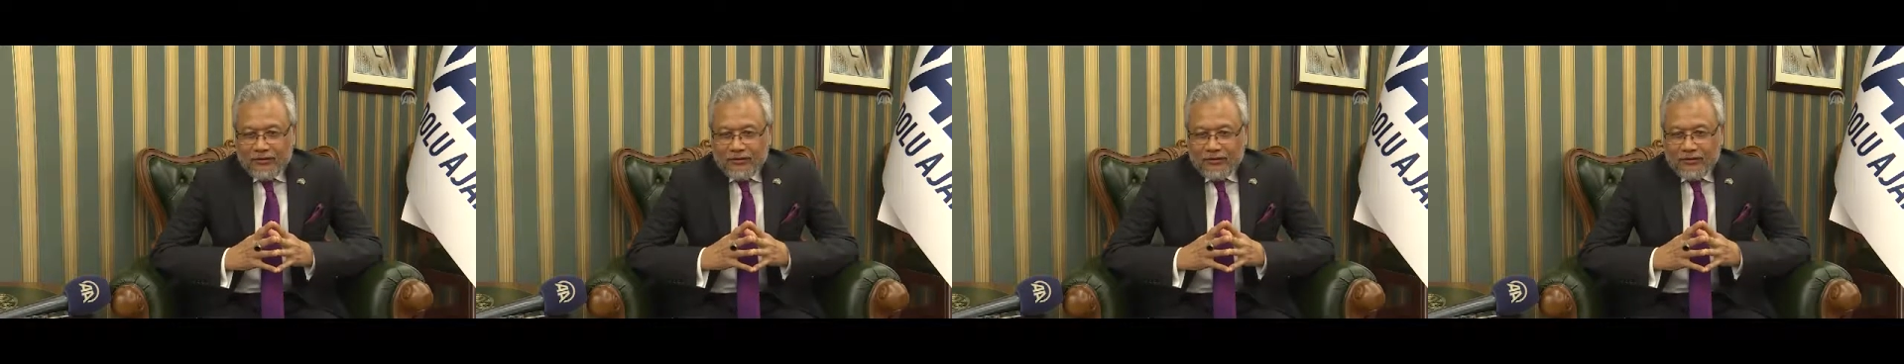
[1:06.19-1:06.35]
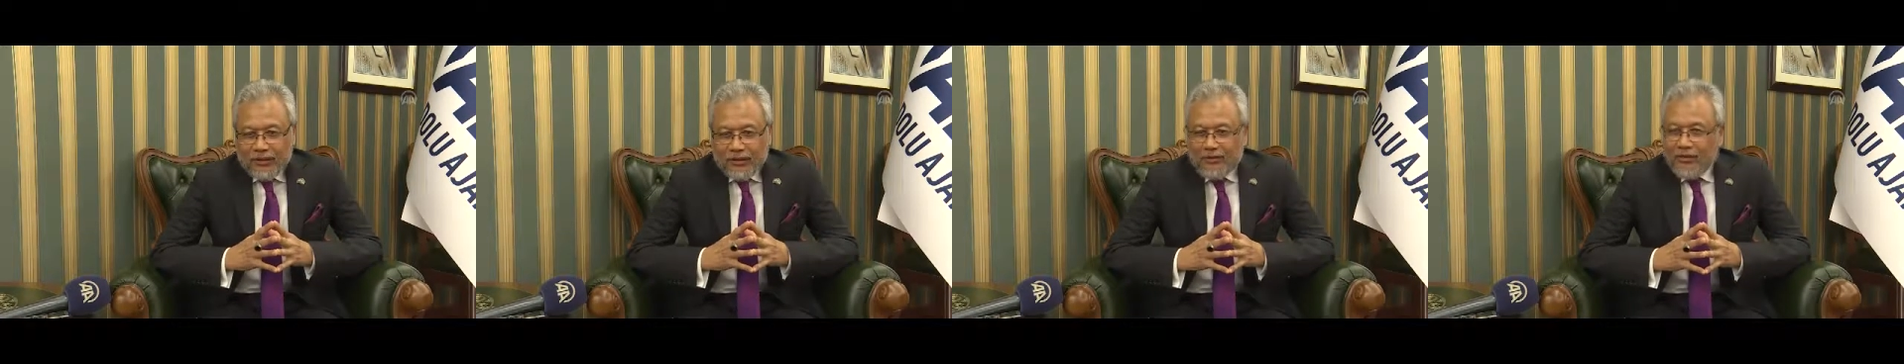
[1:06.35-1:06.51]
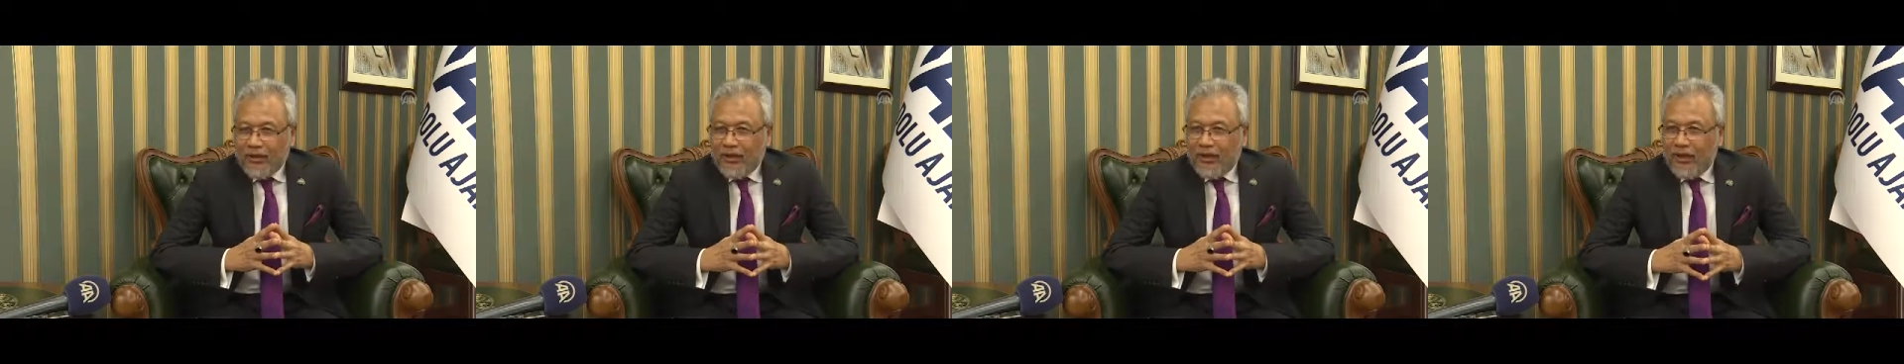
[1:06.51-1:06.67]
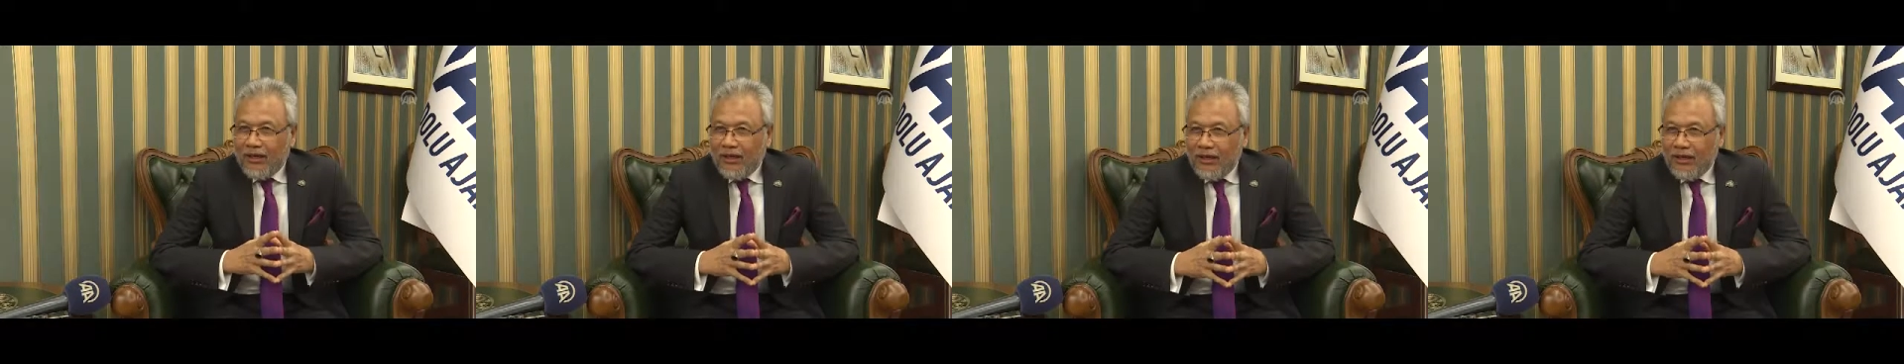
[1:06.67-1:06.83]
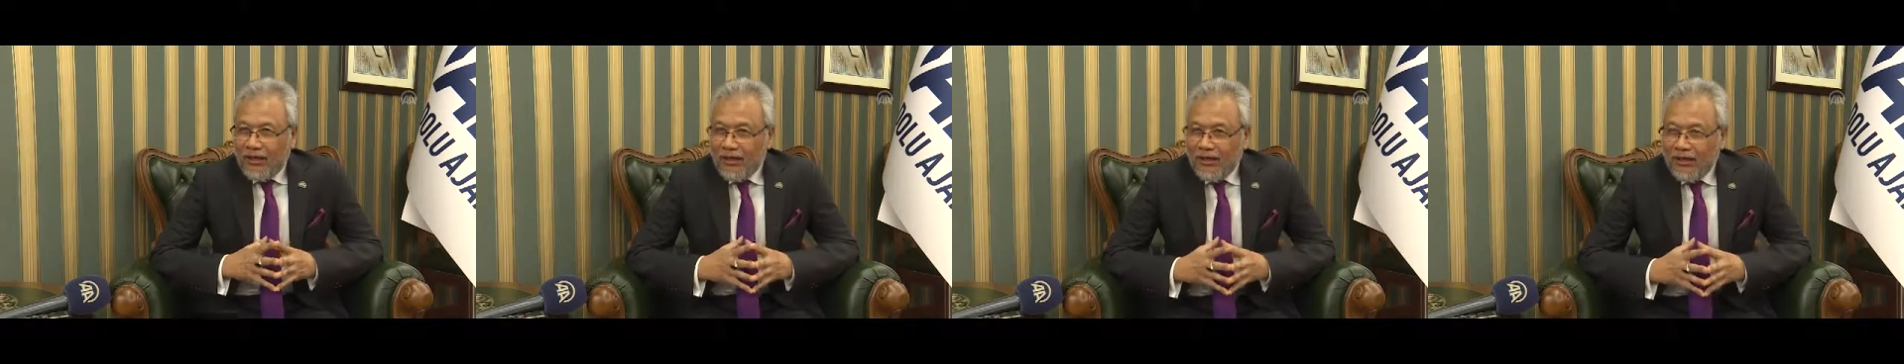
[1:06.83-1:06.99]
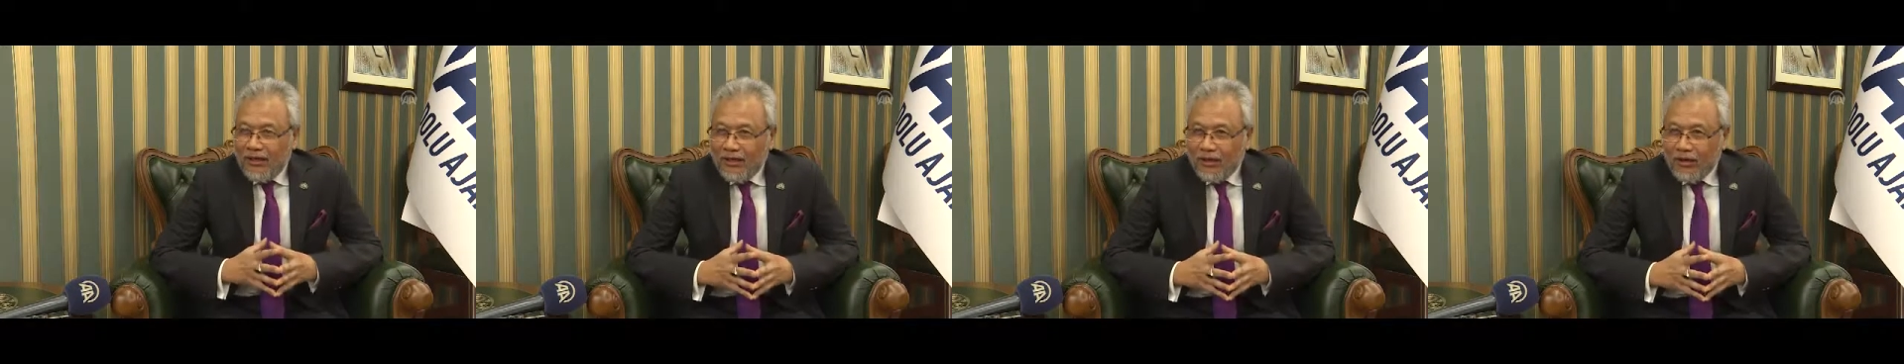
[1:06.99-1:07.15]

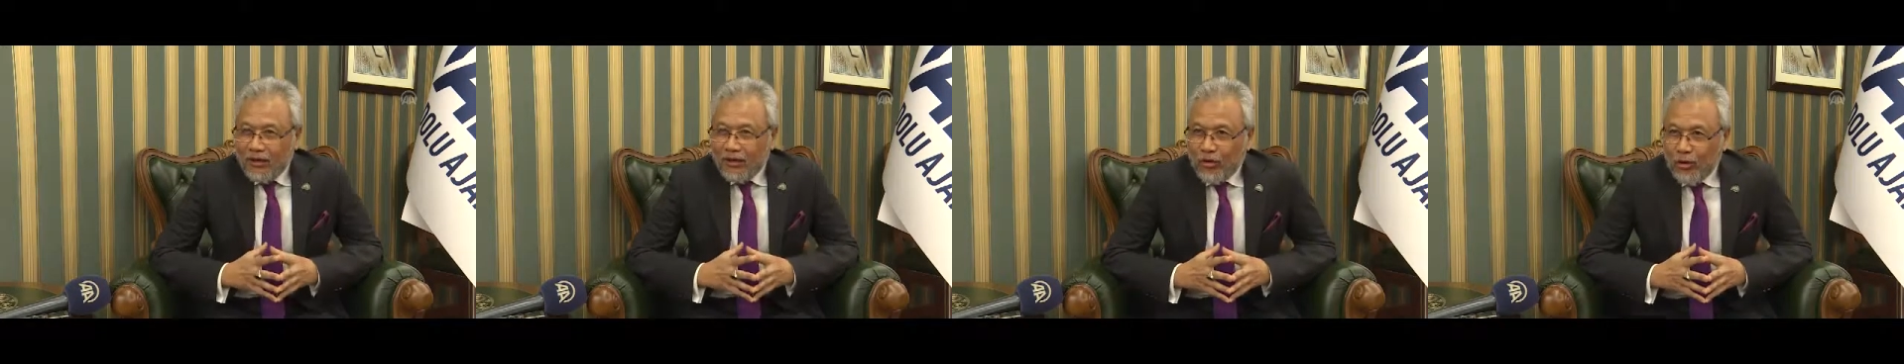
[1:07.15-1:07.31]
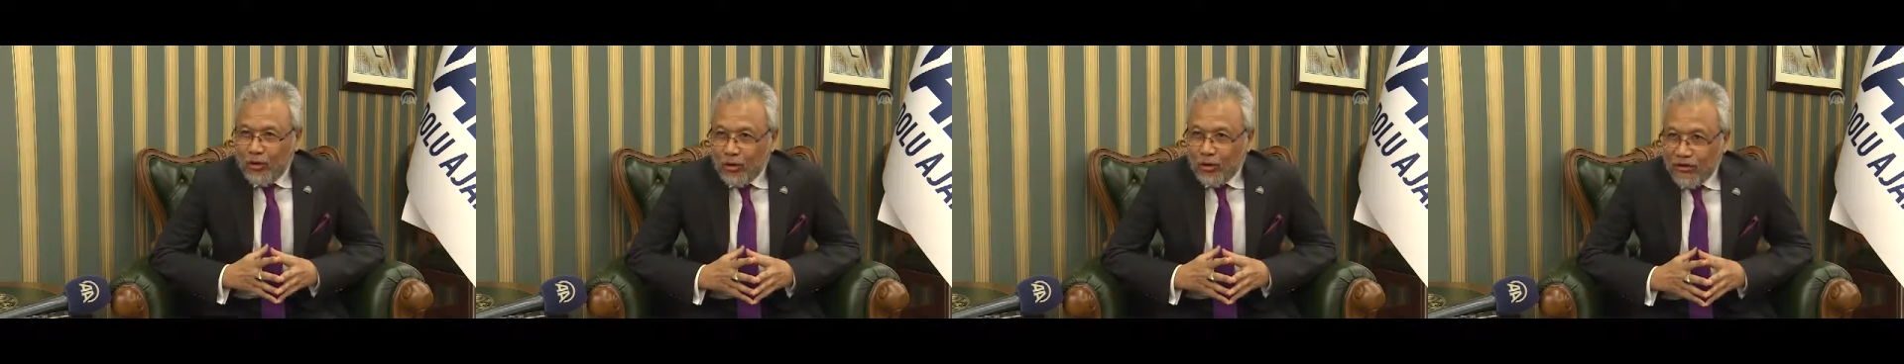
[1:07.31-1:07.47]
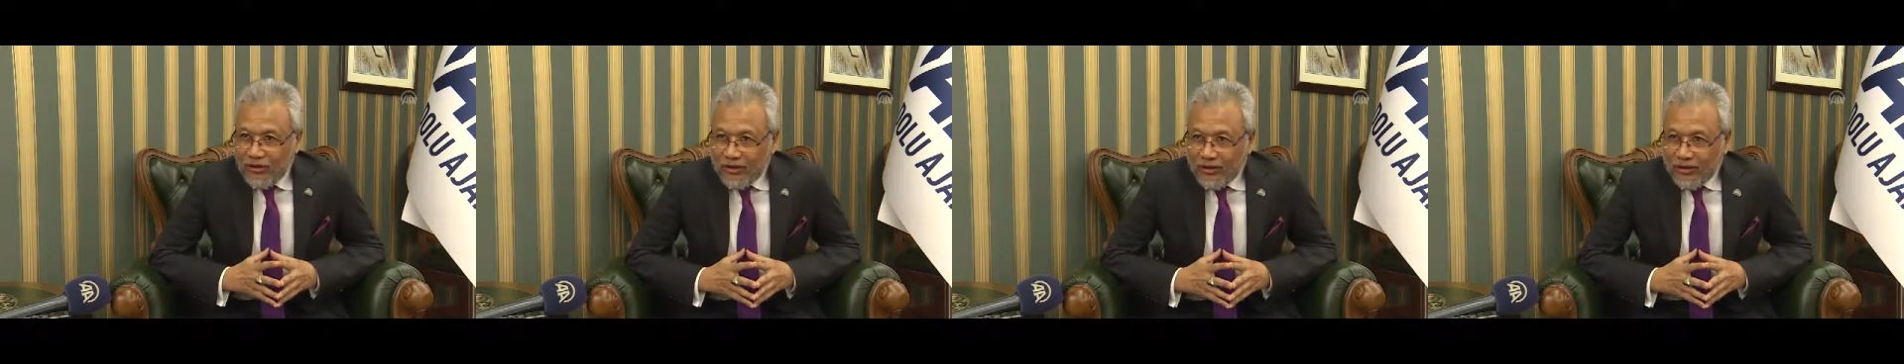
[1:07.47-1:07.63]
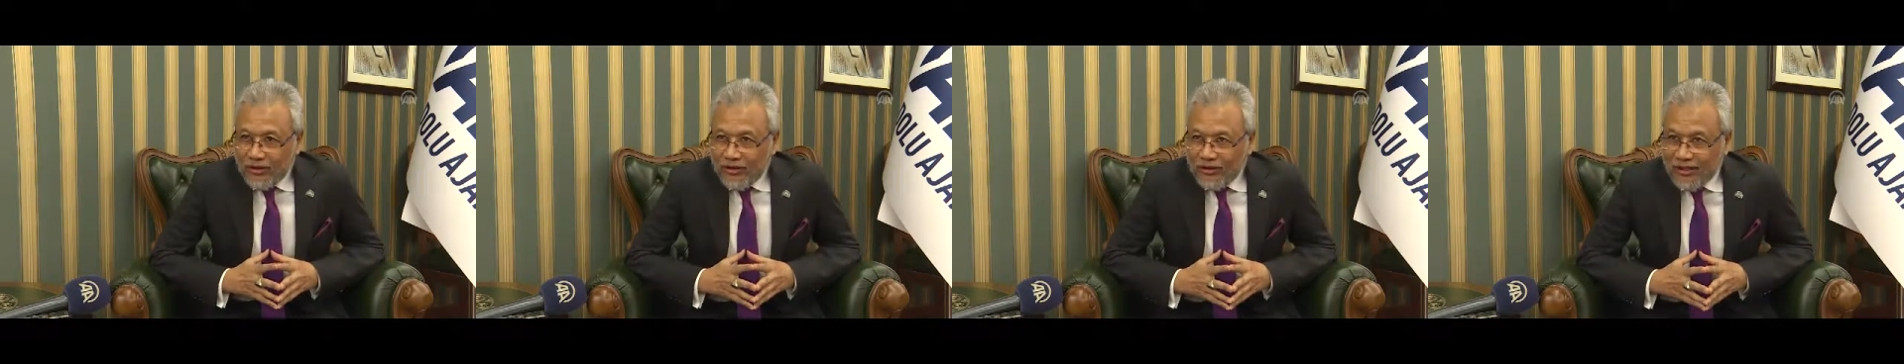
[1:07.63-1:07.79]
Sabiha Gokcen